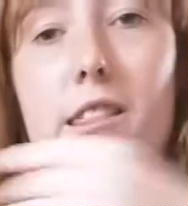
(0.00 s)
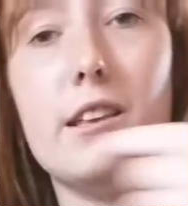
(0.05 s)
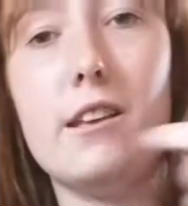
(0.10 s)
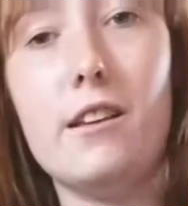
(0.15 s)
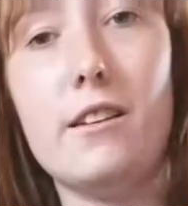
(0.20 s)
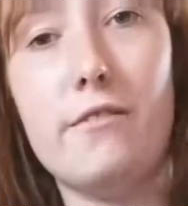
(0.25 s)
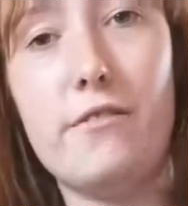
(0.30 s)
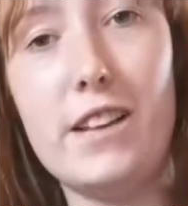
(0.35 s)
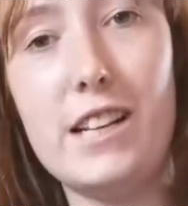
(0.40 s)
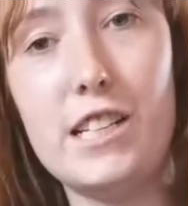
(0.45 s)

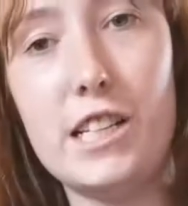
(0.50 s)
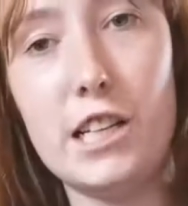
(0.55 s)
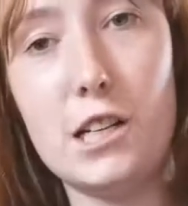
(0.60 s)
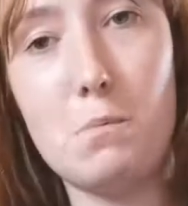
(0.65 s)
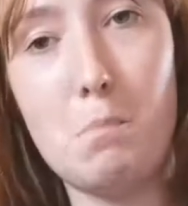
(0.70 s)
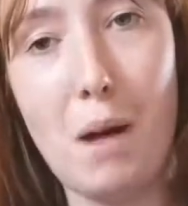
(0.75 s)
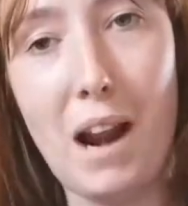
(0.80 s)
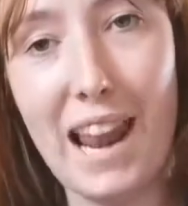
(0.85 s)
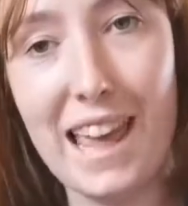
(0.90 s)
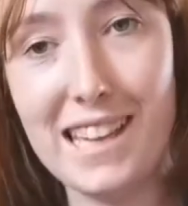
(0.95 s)
the
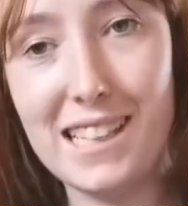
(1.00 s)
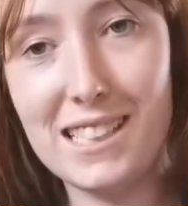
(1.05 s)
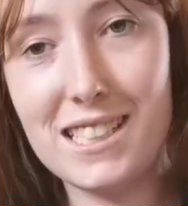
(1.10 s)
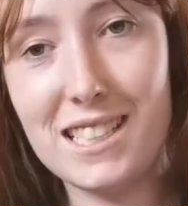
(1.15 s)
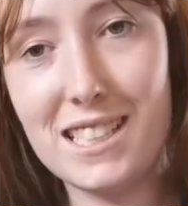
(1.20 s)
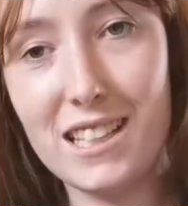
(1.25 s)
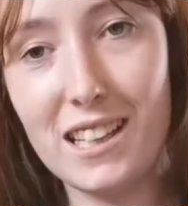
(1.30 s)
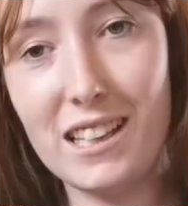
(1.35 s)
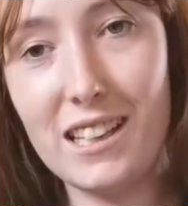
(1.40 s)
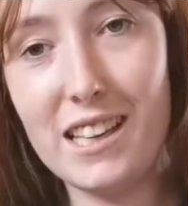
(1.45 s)
vintage
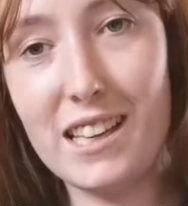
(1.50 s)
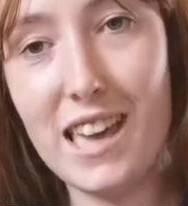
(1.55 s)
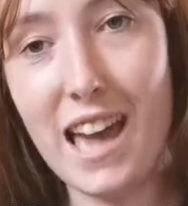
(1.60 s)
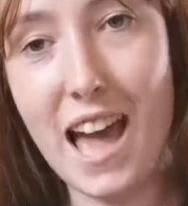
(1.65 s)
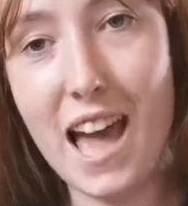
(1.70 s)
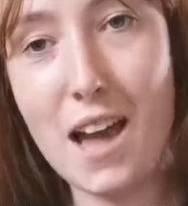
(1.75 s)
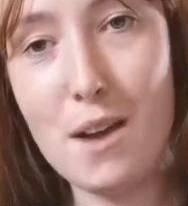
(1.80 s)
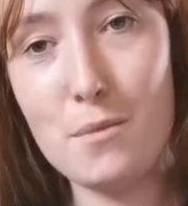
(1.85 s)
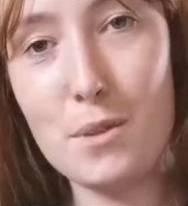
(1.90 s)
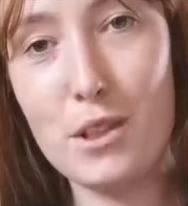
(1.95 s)
plates that you
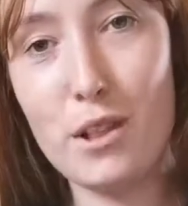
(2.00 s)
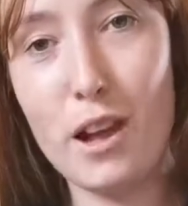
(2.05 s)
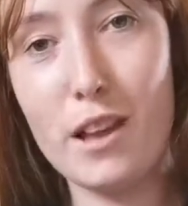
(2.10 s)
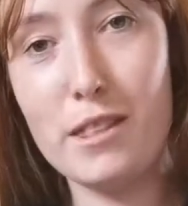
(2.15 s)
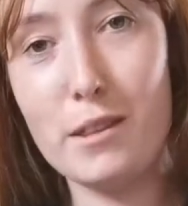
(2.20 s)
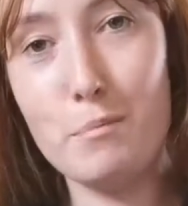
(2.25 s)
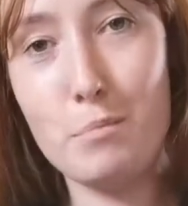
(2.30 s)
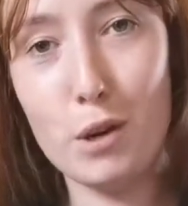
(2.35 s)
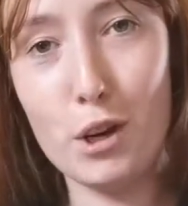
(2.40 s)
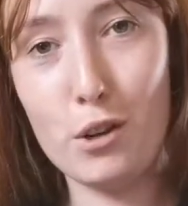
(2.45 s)
get with
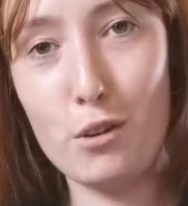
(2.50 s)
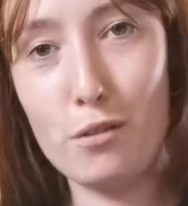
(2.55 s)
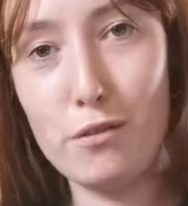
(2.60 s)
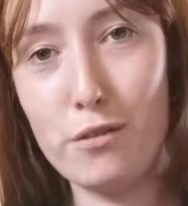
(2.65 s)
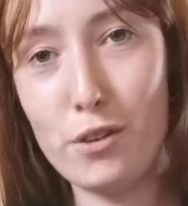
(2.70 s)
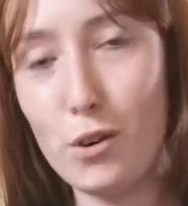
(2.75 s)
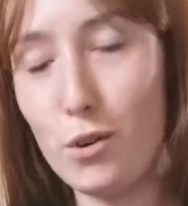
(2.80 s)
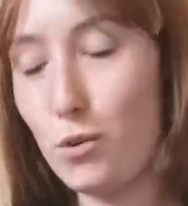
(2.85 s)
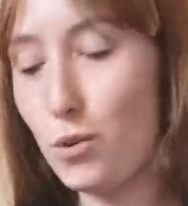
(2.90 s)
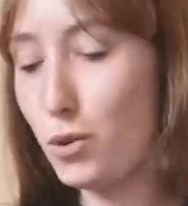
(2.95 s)
like the blue
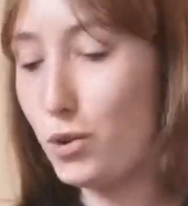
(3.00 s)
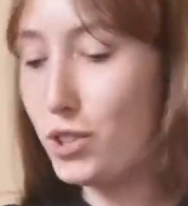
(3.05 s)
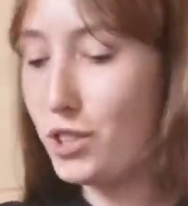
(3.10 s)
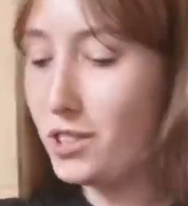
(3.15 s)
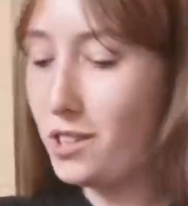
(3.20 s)
floral